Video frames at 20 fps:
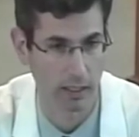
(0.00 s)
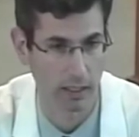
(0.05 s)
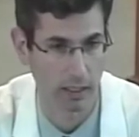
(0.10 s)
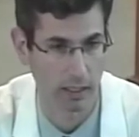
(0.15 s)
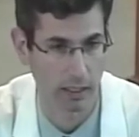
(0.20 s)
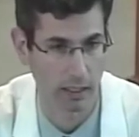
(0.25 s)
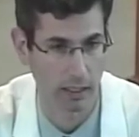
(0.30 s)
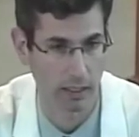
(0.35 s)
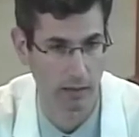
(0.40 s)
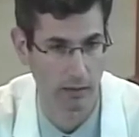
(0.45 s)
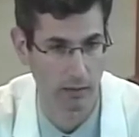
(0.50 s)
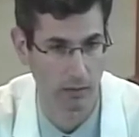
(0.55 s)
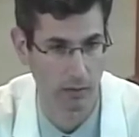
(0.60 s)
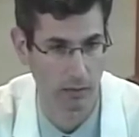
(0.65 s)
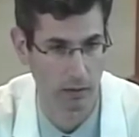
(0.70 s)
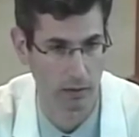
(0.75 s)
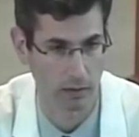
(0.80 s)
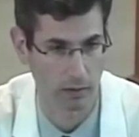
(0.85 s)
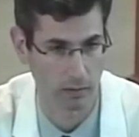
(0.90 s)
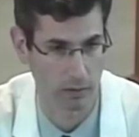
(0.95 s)

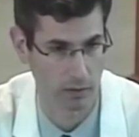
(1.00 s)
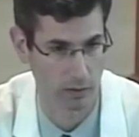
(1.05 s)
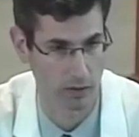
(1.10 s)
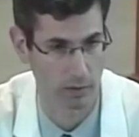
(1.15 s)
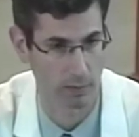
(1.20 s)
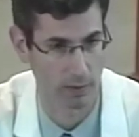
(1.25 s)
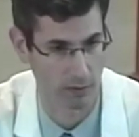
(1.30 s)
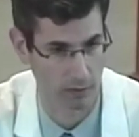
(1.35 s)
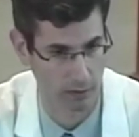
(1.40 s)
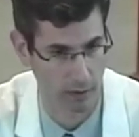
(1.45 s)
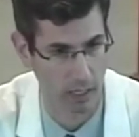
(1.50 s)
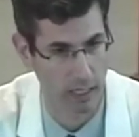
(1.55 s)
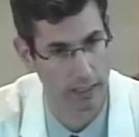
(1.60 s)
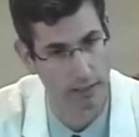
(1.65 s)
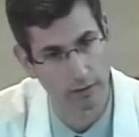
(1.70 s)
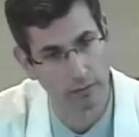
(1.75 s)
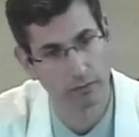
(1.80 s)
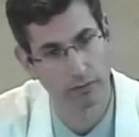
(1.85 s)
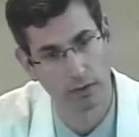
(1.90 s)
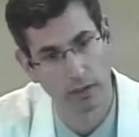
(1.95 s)
or some other
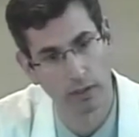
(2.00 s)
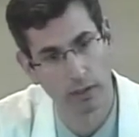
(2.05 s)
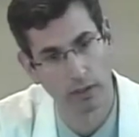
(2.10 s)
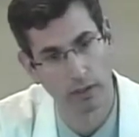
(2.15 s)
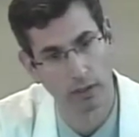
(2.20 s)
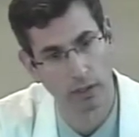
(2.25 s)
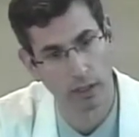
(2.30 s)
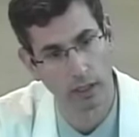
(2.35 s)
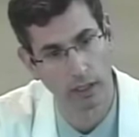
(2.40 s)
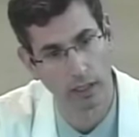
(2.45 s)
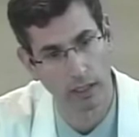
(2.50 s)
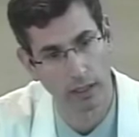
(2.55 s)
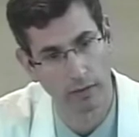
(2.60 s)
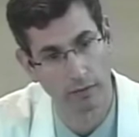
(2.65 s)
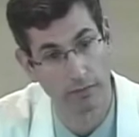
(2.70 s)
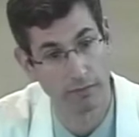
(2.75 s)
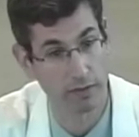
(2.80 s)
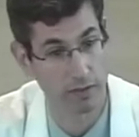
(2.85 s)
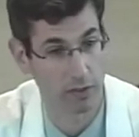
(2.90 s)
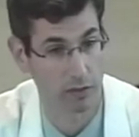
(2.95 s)
kind of
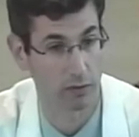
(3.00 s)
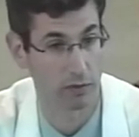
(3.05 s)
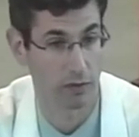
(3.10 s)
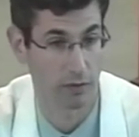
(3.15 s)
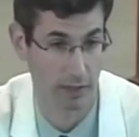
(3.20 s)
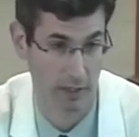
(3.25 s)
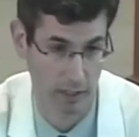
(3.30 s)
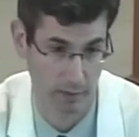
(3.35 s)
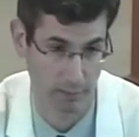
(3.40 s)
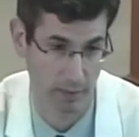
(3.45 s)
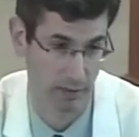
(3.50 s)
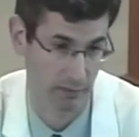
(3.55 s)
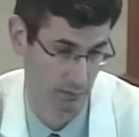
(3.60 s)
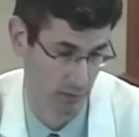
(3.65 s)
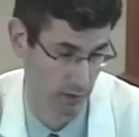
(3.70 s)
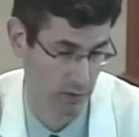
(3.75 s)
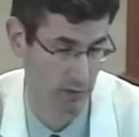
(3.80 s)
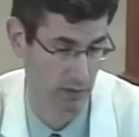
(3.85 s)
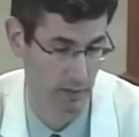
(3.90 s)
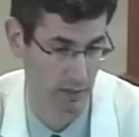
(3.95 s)
physical therapy,
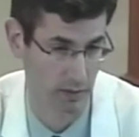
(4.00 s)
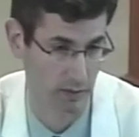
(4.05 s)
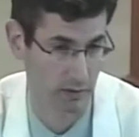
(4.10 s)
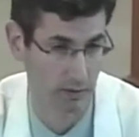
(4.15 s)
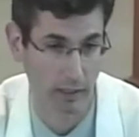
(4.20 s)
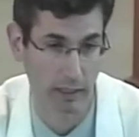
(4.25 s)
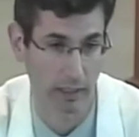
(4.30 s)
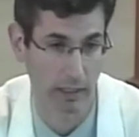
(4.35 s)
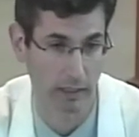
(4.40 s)
for instance.